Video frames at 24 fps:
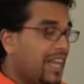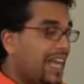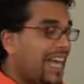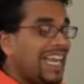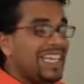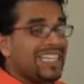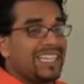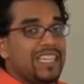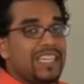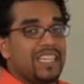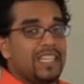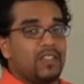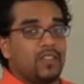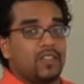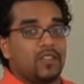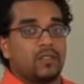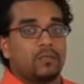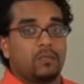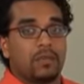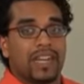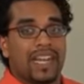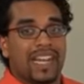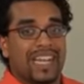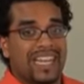I didn't either,
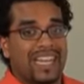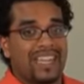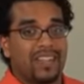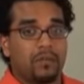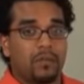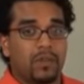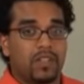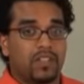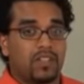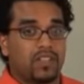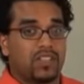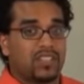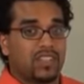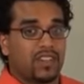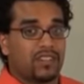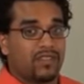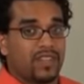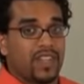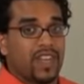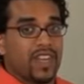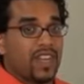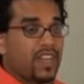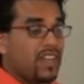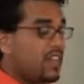but I had a bunch of
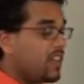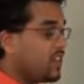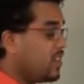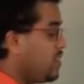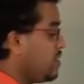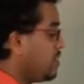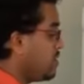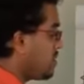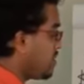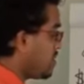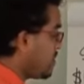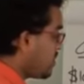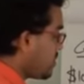stuff that I didn't use.